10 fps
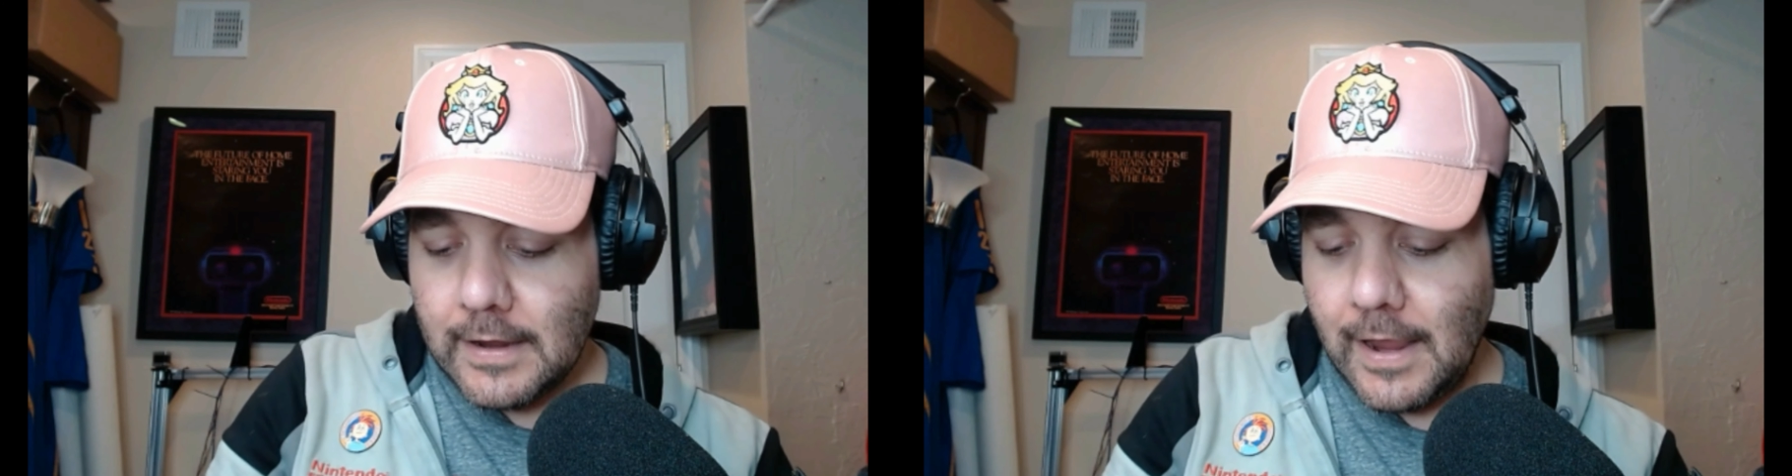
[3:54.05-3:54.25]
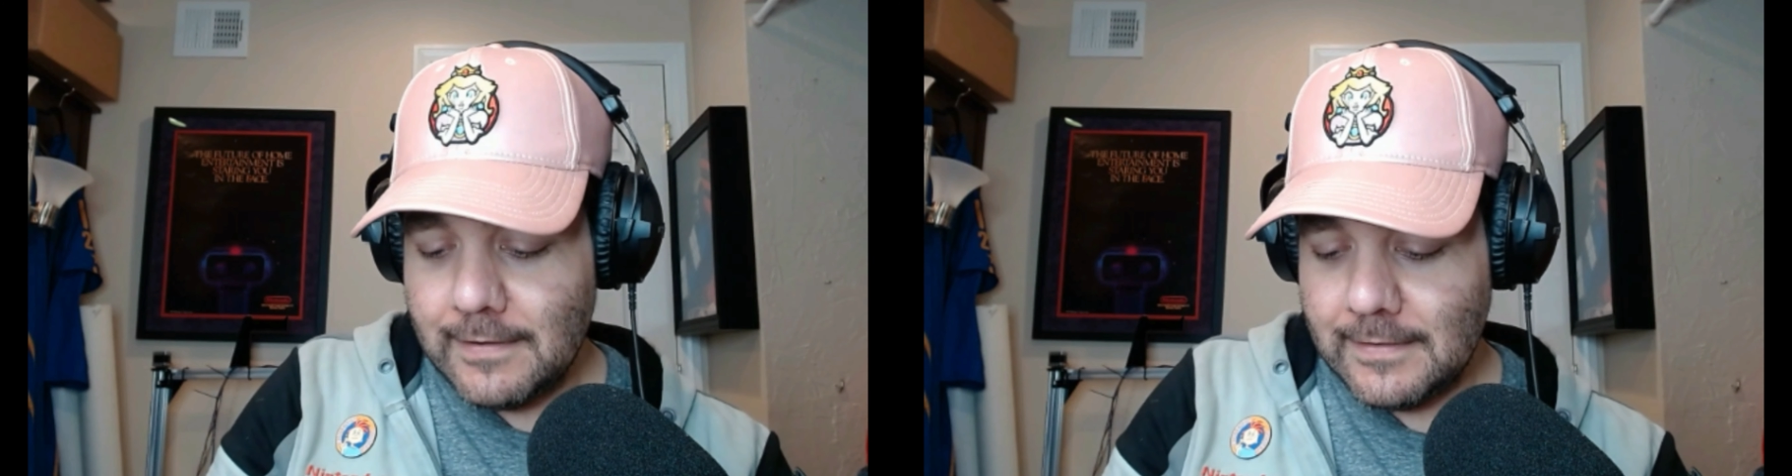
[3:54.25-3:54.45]

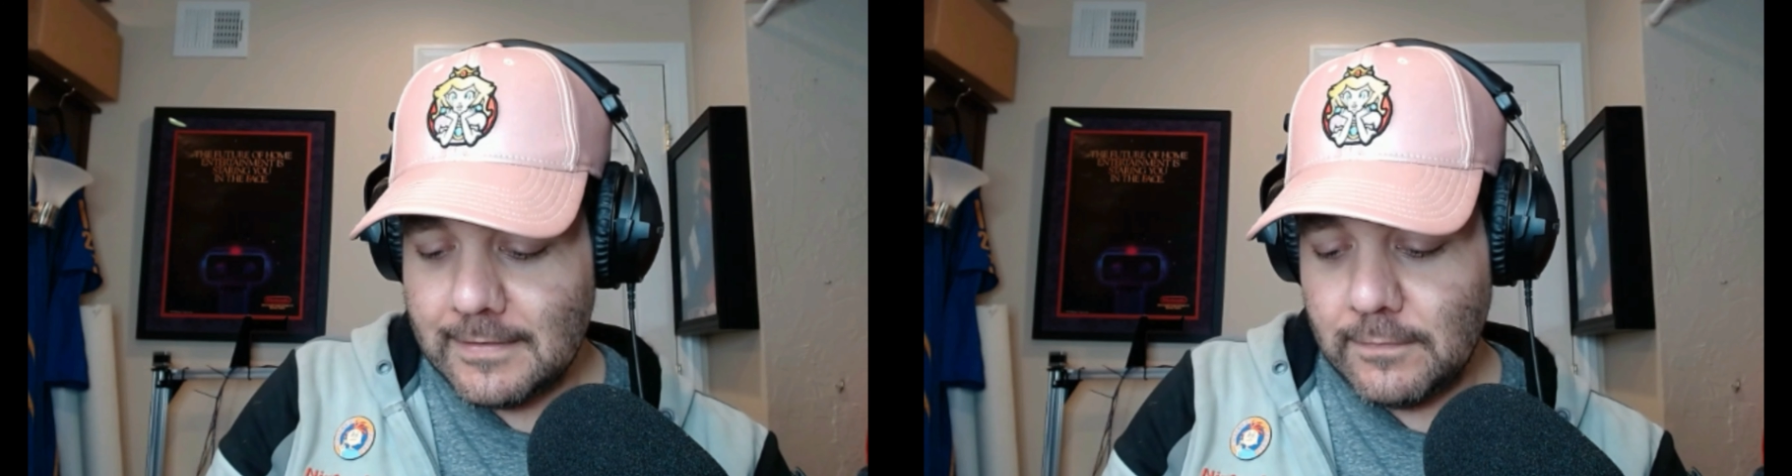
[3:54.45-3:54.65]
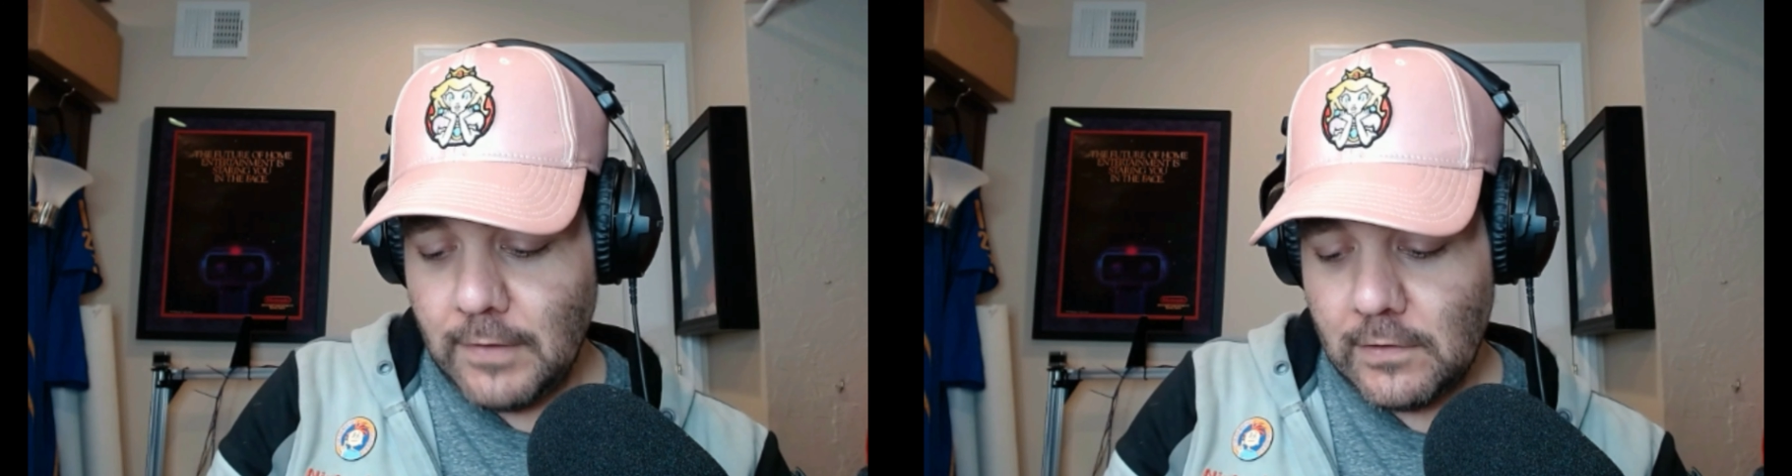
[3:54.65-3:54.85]

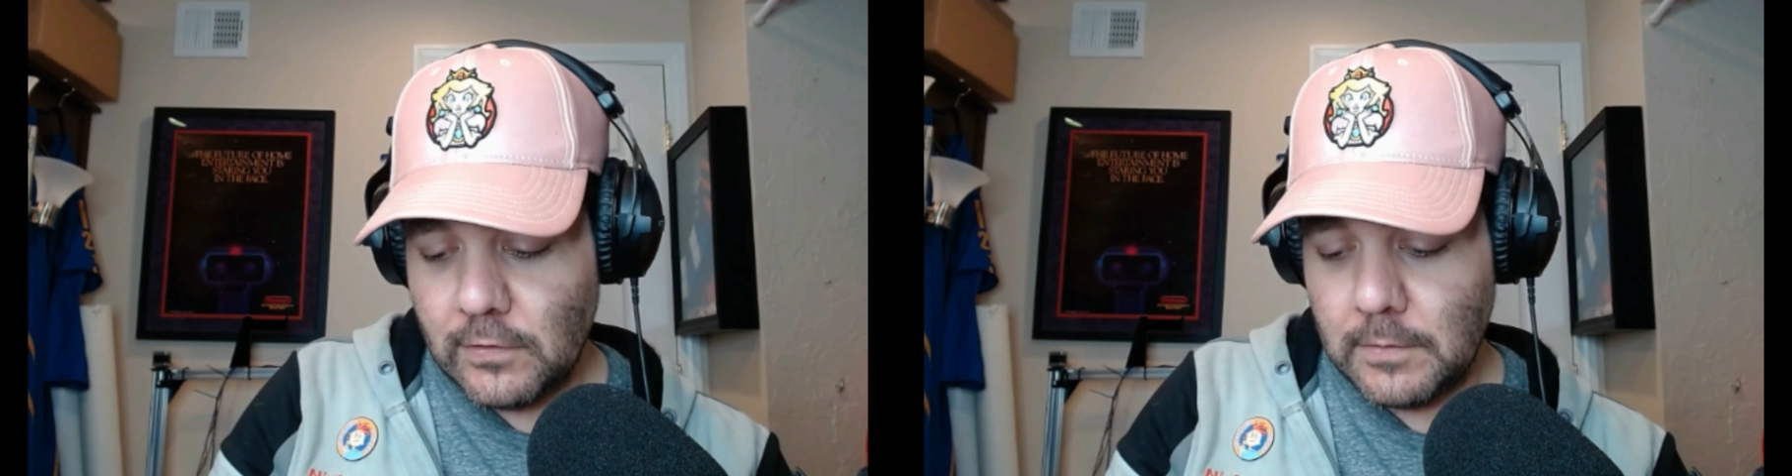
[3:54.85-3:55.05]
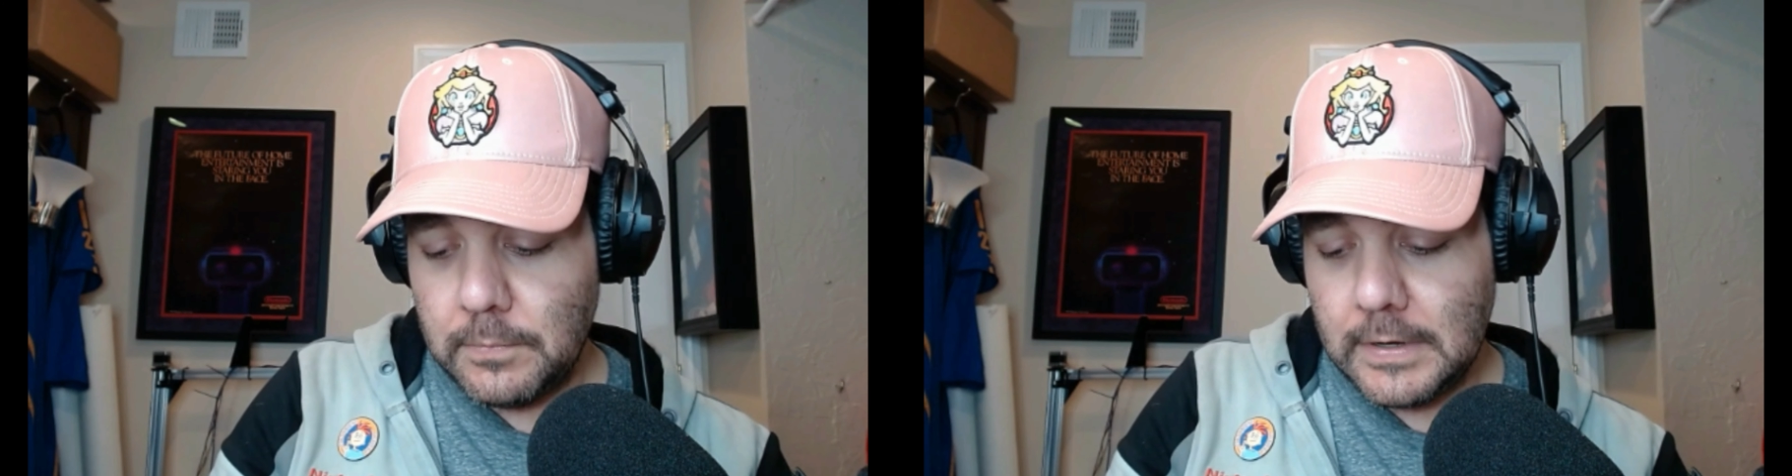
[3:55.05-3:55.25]
Casey's
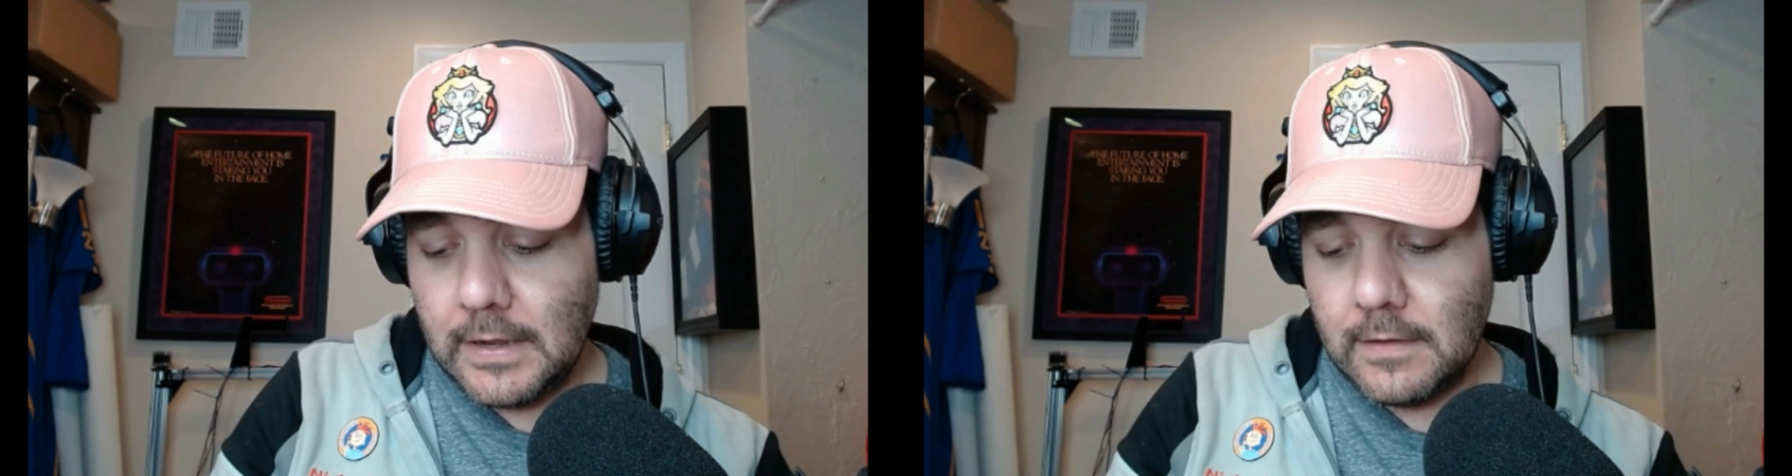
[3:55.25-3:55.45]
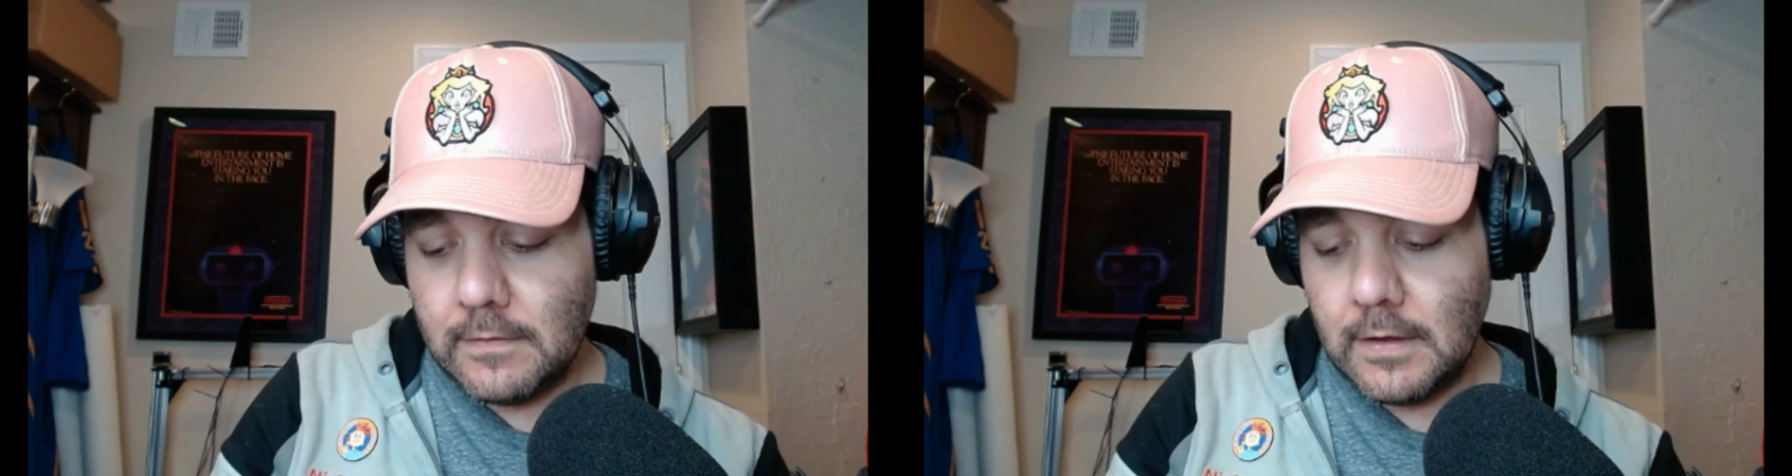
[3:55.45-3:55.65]
adventure
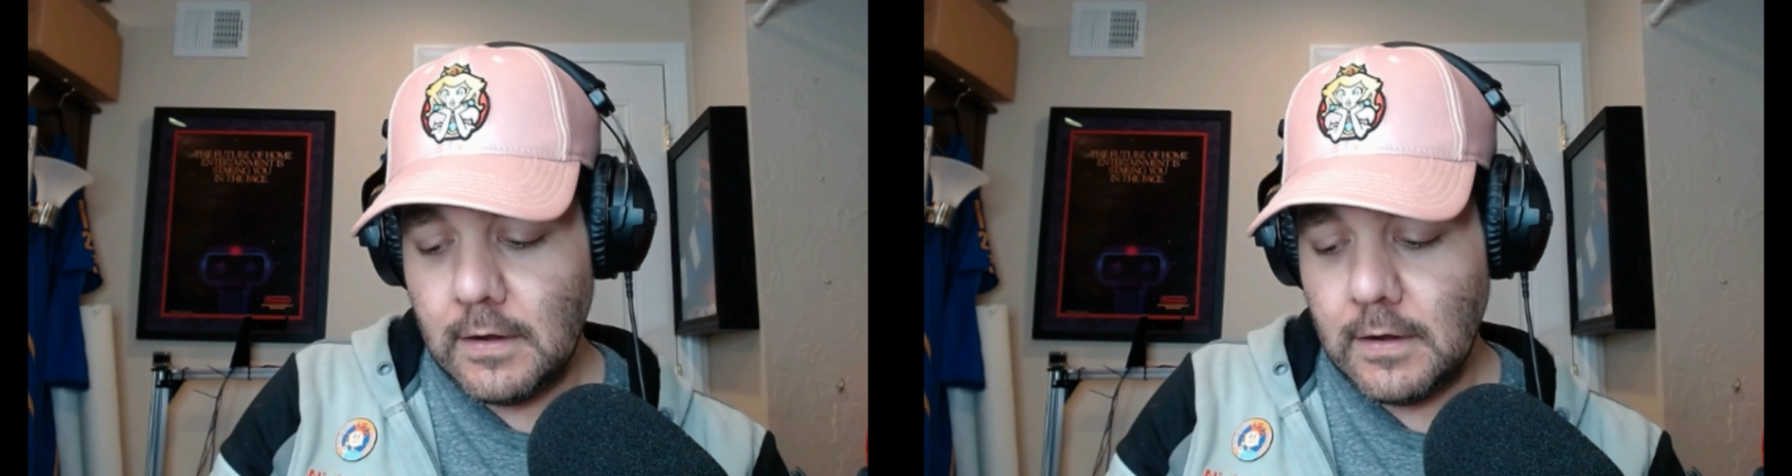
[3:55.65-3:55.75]
begins